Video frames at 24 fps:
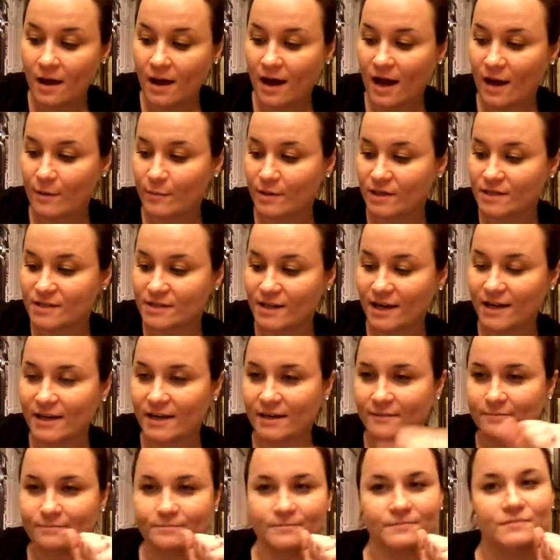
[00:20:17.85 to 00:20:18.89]
I'm
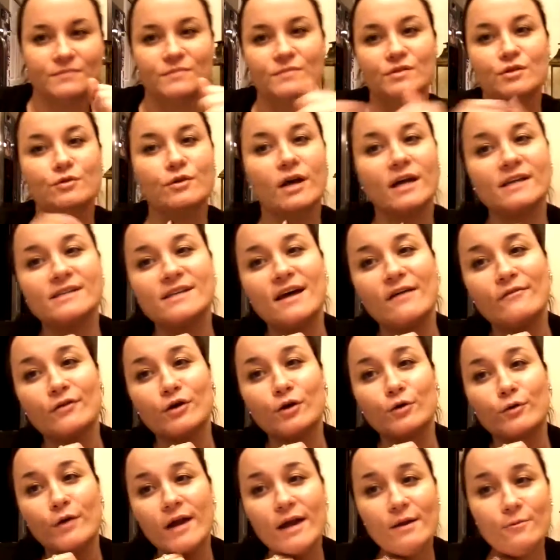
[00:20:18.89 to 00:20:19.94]
excited. You guys have a
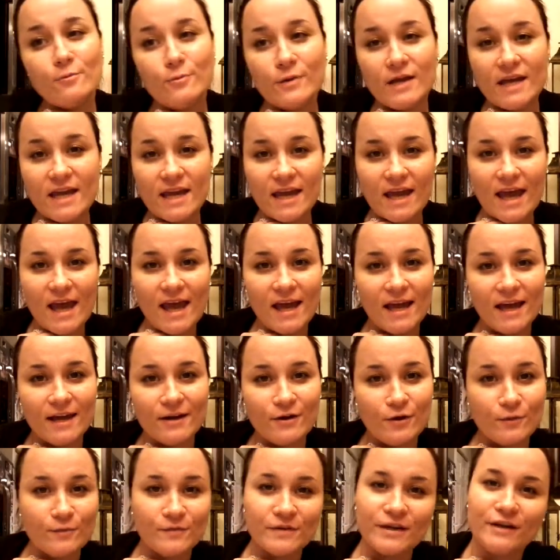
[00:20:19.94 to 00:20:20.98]
great week, and
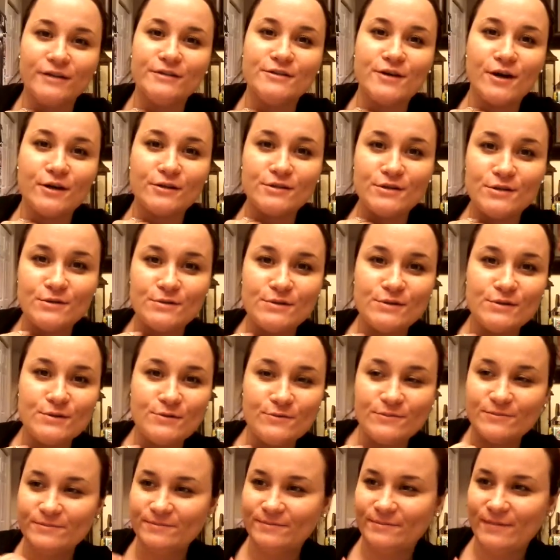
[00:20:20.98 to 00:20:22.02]
hopefully I'll talk to you
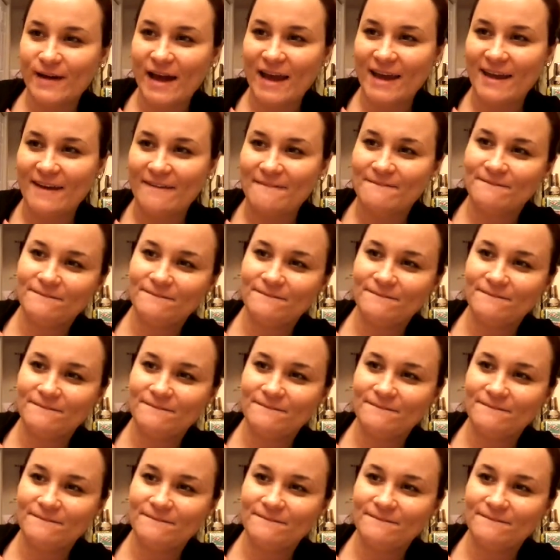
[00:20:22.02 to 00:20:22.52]
soon. Bye.